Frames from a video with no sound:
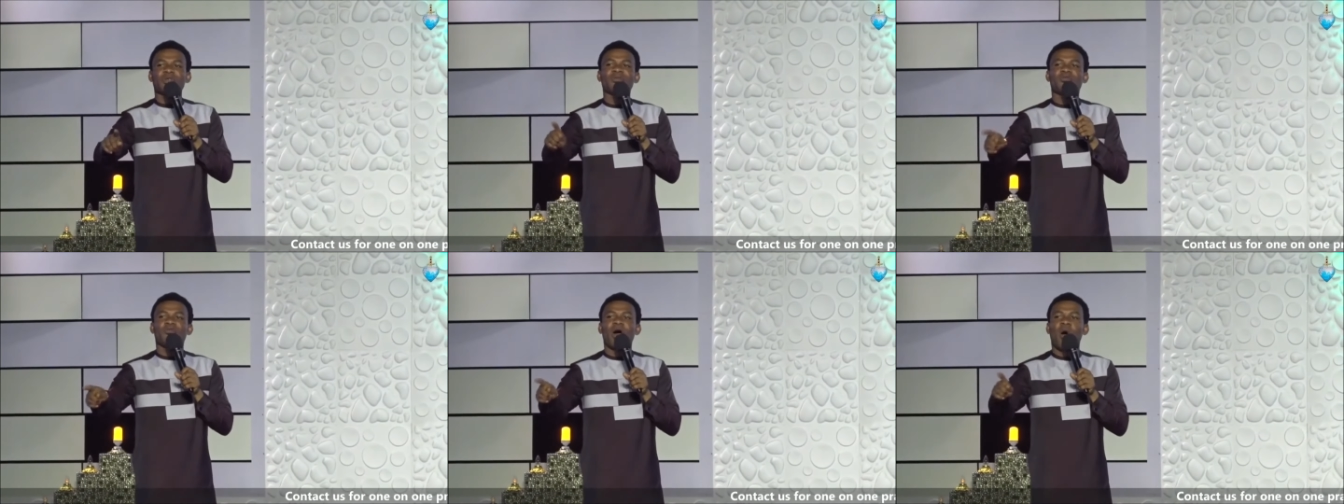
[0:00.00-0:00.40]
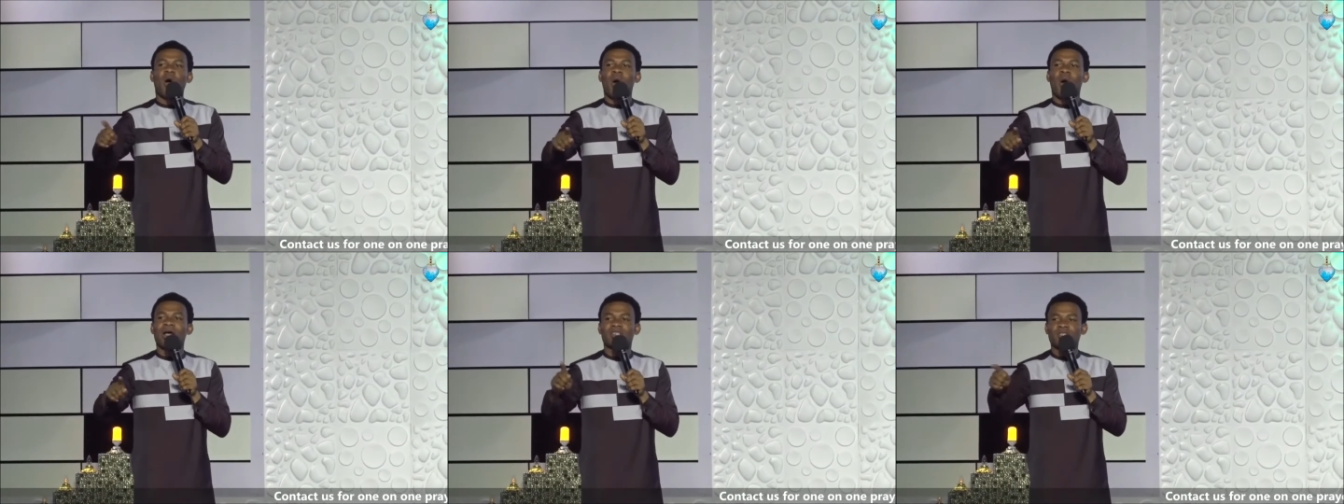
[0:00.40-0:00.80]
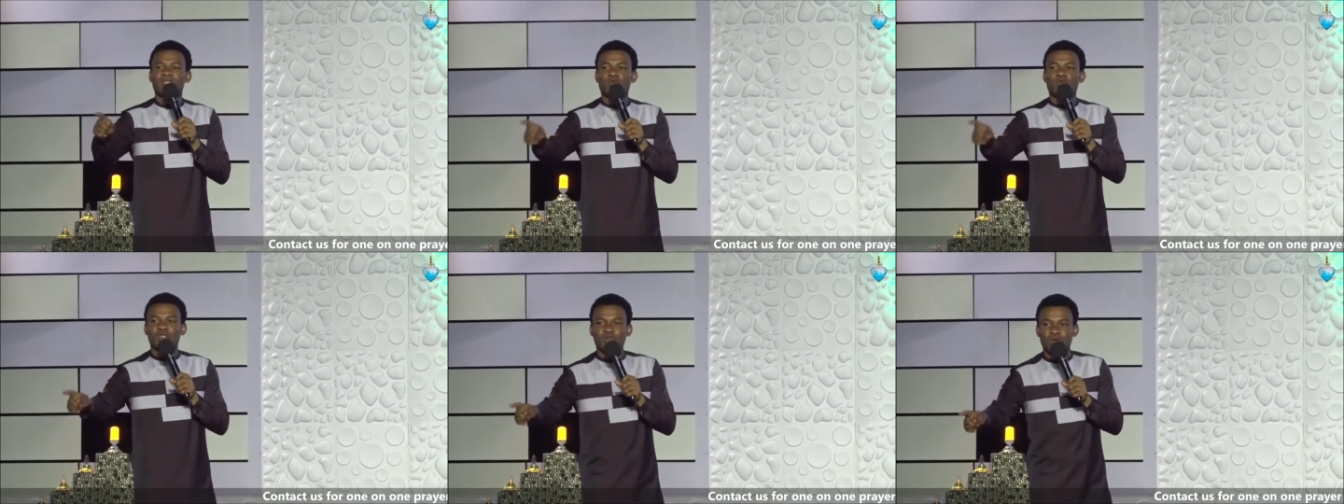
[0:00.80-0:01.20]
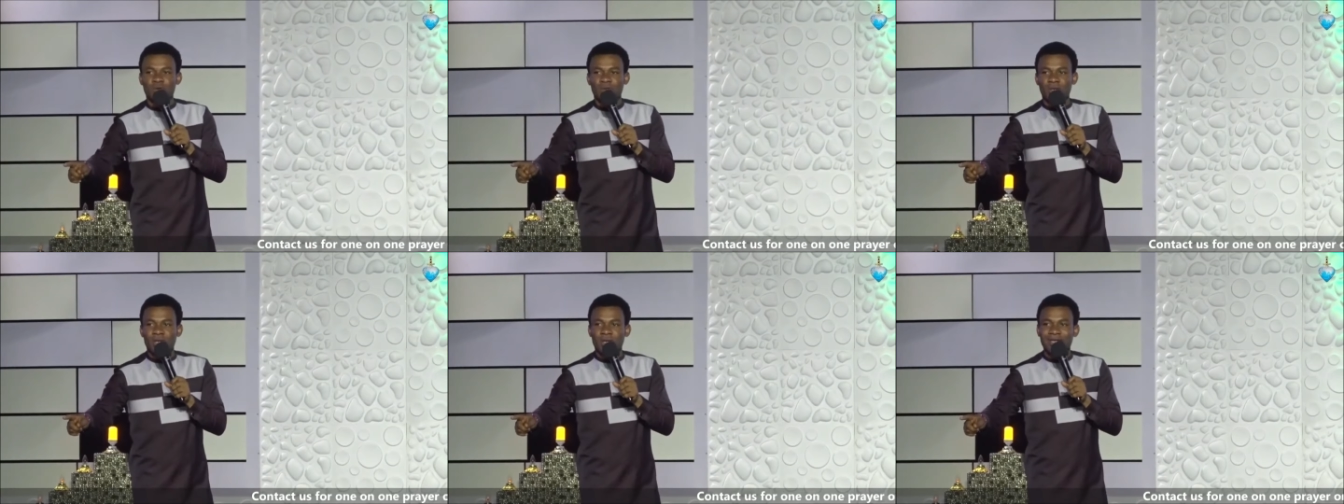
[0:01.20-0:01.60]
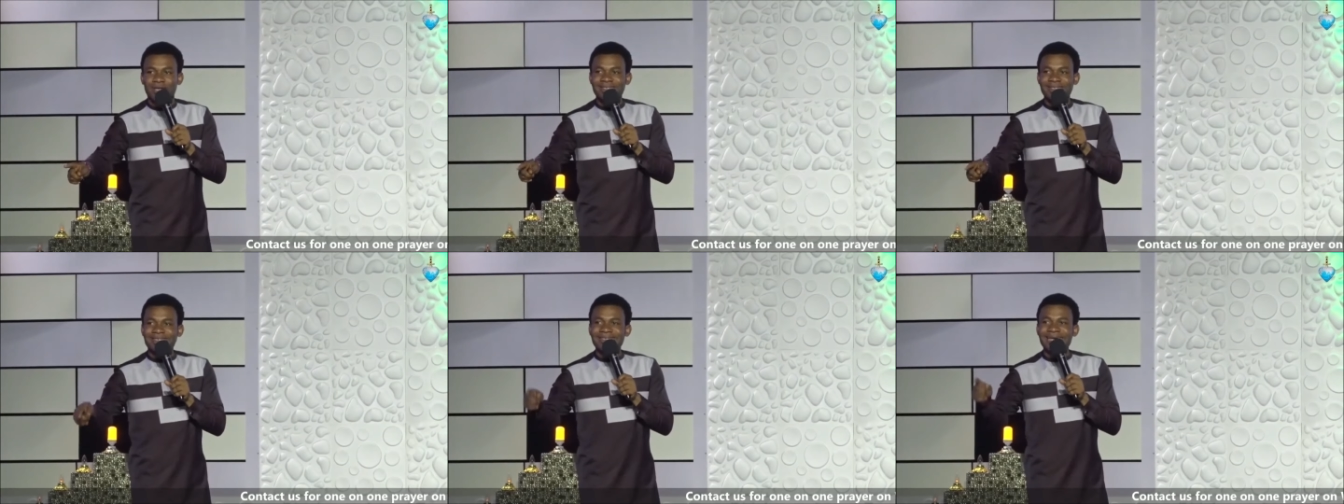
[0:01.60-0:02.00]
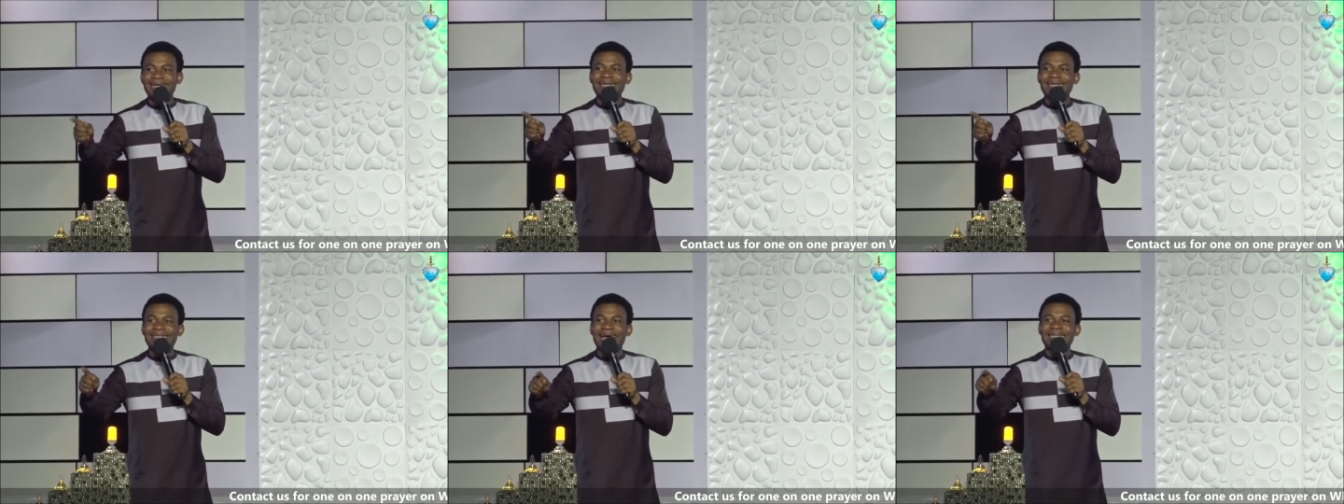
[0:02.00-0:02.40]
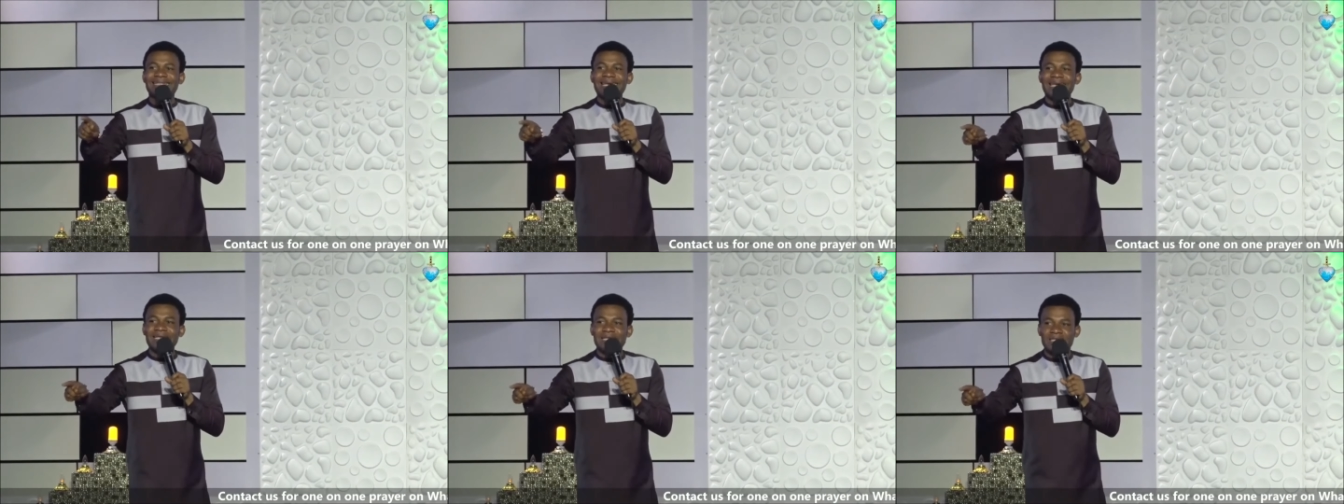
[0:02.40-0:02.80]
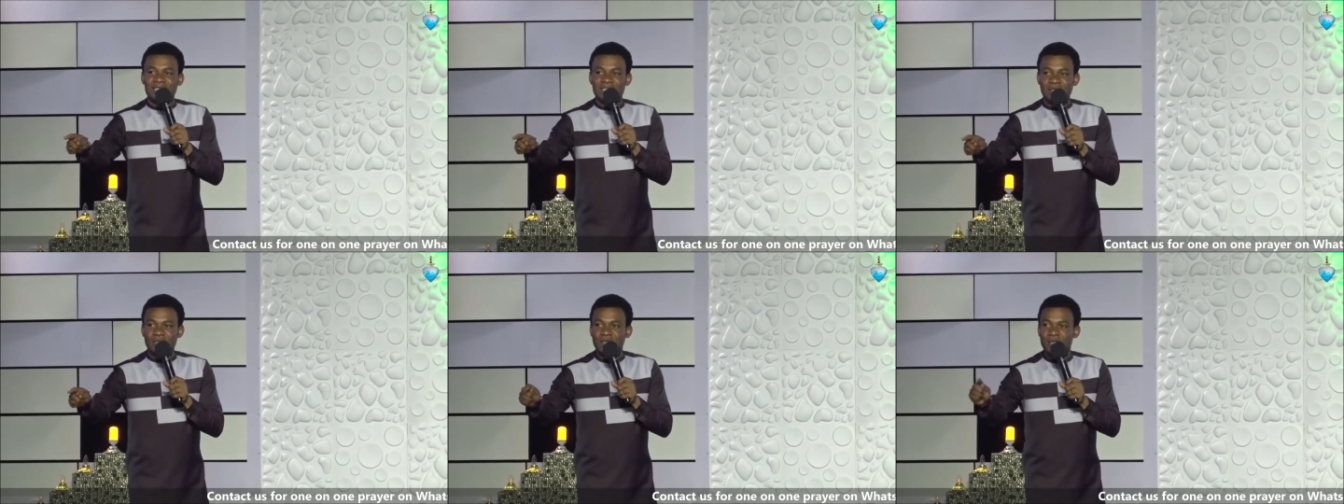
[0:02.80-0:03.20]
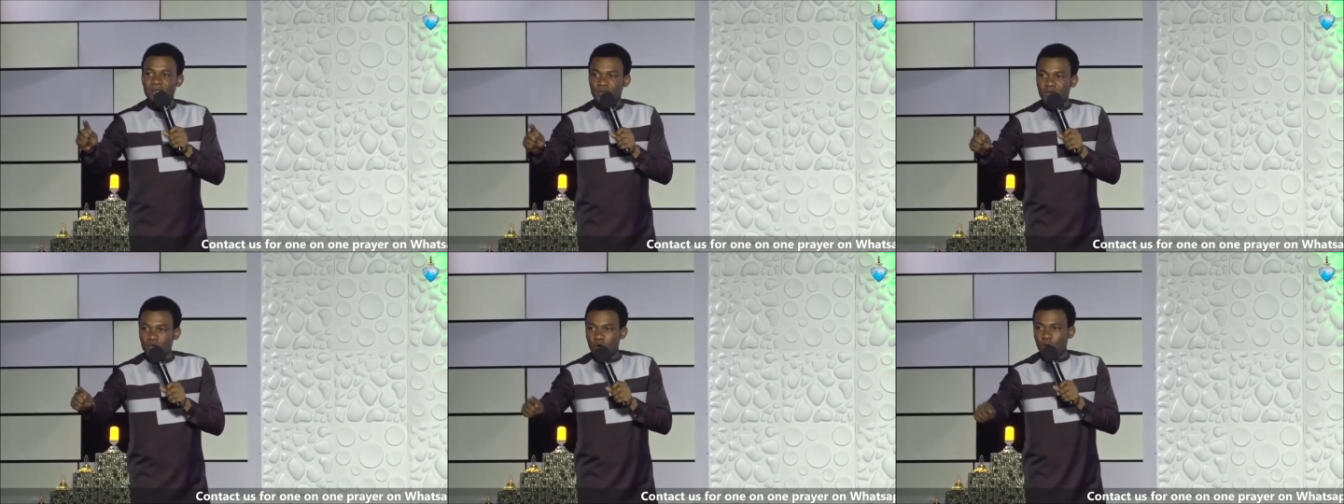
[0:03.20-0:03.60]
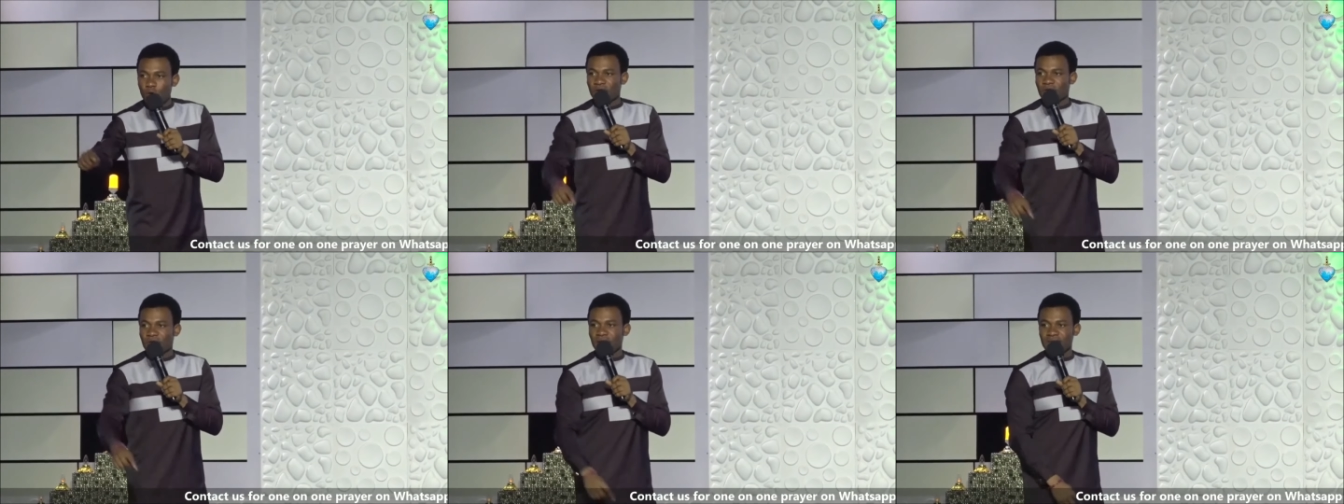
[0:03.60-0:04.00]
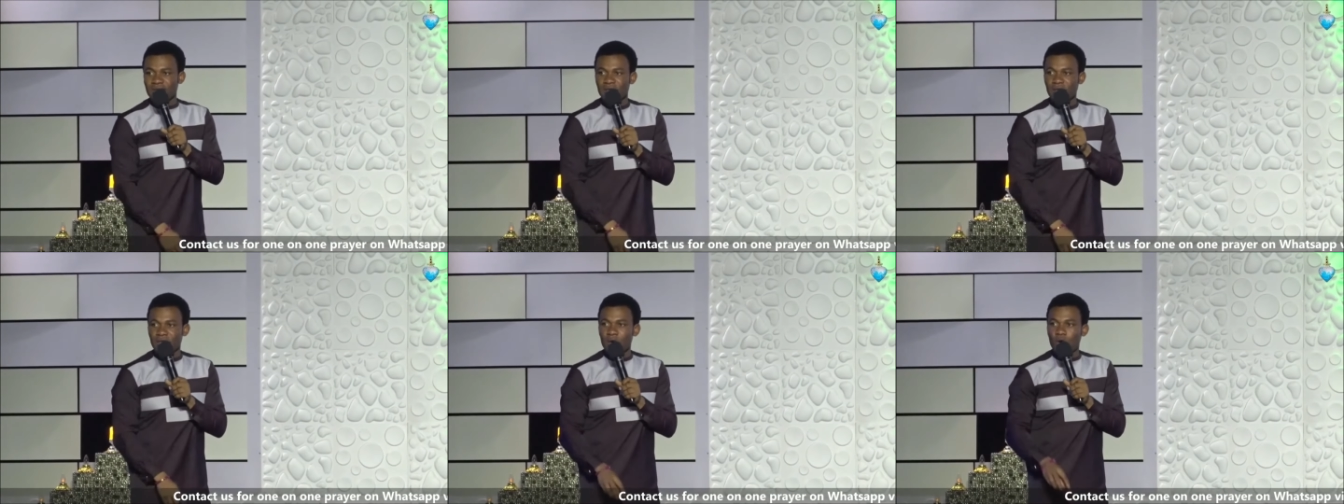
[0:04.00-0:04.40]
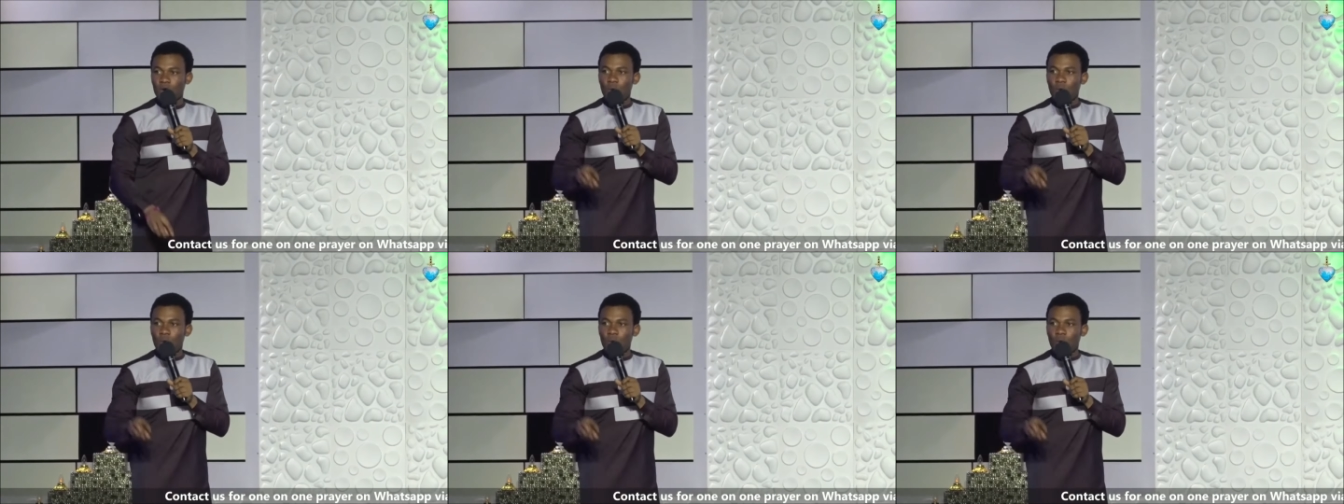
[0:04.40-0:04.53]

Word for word: for our situation, channel that energy to your weakness.